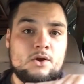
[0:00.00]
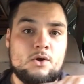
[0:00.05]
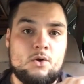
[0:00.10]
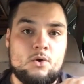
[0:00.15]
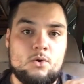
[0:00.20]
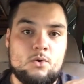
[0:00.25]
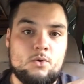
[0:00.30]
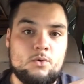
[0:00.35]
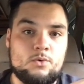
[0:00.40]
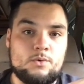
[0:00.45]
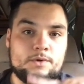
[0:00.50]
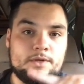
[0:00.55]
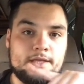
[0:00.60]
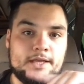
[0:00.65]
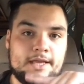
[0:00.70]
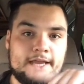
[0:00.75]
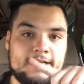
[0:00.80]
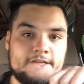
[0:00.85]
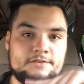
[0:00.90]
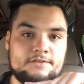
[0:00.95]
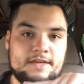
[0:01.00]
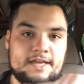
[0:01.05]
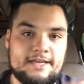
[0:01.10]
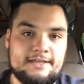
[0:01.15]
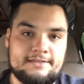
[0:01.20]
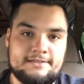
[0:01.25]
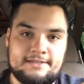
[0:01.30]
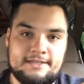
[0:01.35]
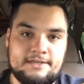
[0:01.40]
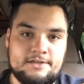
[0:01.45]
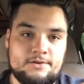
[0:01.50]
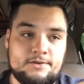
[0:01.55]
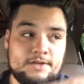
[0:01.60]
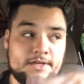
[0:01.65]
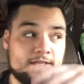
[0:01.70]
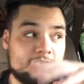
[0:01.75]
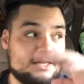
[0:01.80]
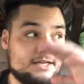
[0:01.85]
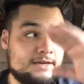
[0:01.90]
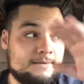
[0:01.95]
old HVAC
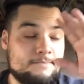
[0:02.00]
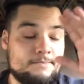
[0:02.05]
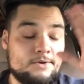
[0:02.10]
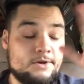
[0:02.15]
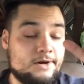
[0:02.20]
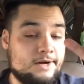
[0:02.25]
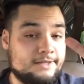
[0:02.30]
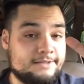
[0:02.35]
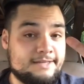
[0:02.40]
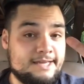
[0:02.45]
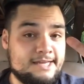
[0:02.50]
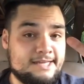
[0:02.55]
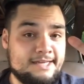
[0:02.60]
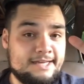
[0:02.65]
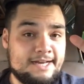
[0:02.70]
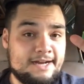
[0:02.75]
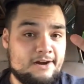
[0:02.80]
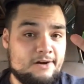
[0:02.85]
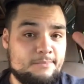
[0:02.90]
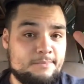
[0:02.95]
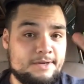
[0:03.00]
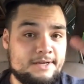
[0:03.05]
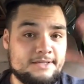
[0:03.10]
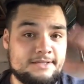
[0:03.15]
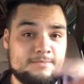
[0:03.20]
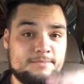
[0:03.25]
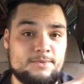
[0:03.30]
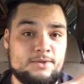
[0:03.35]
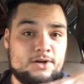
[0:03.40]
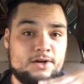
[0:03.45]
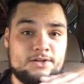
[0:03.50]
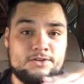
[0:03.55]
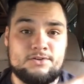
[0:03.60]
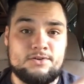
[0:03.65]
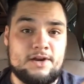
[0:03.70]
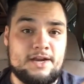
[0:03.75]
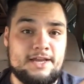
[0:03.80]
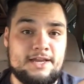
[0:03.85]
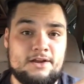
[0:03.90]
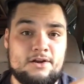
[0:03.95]
unit that I'm not taking out because I'm not
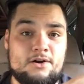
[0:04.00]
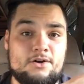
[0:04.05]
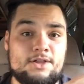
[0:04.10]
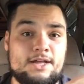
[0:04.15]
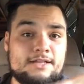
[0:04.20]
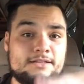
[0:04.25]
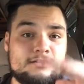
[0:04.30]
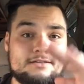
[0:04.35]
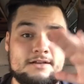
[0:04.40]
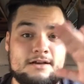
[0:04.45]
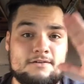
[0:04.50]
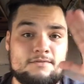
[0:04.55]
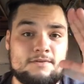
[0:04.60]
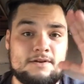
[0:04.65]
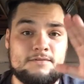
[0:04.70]
draining all that stuff.